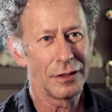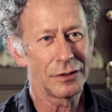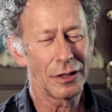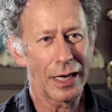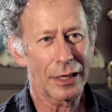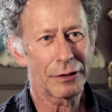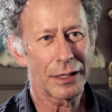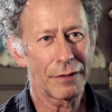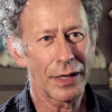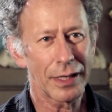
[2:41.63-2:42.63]
So, how do we
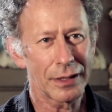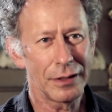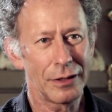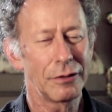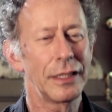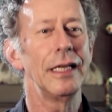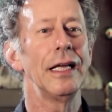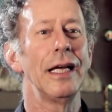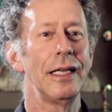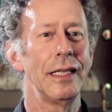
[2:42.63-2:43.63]
get back? And you know, in
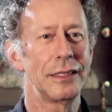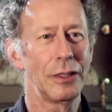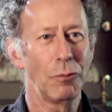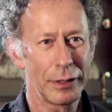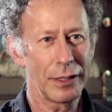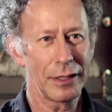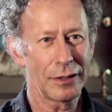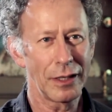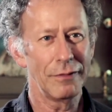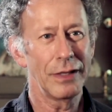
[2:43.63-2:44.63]
AA, they say one day at a
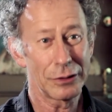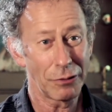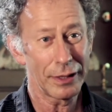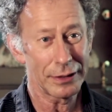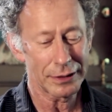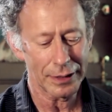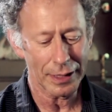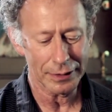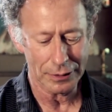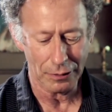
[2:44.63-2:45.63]
time, and that's why they say
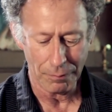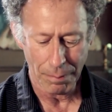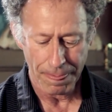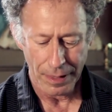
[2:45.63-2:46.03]
that. So,